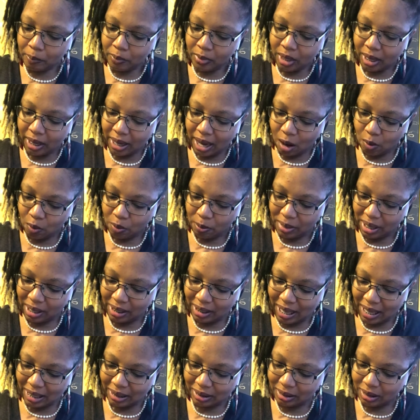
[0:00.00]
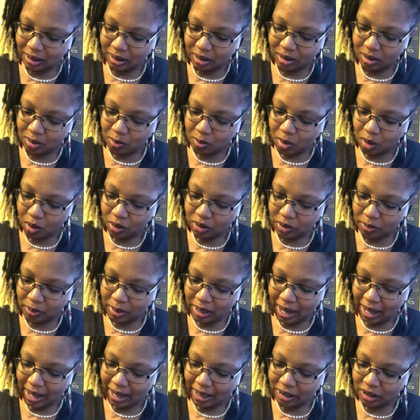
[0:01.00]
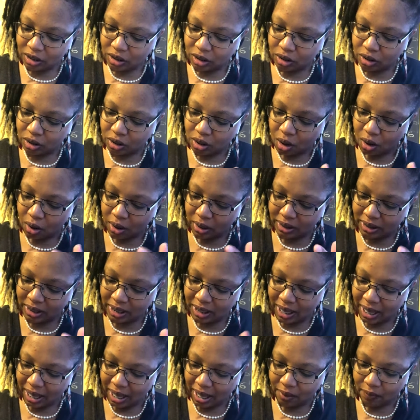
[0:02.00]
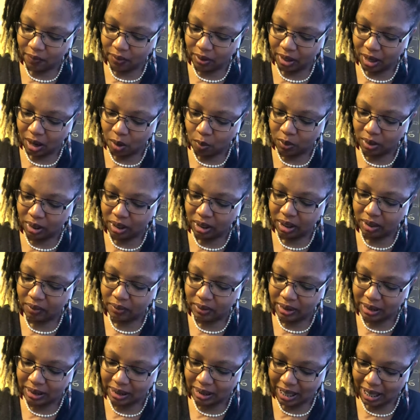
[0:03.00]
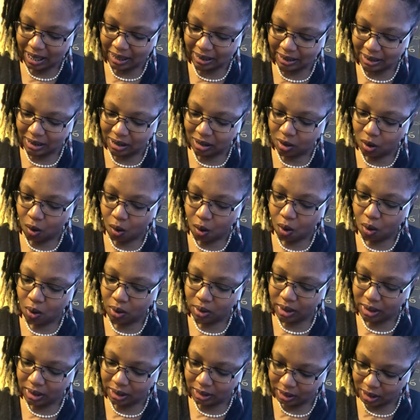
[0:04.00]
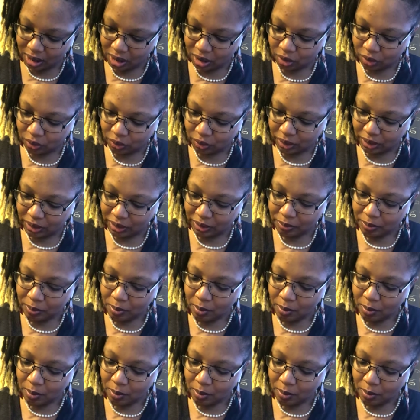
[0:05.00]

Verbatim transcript: And I will make thy seed to multiply as the stars of the heaven, and I will give unto thy seed all these countries.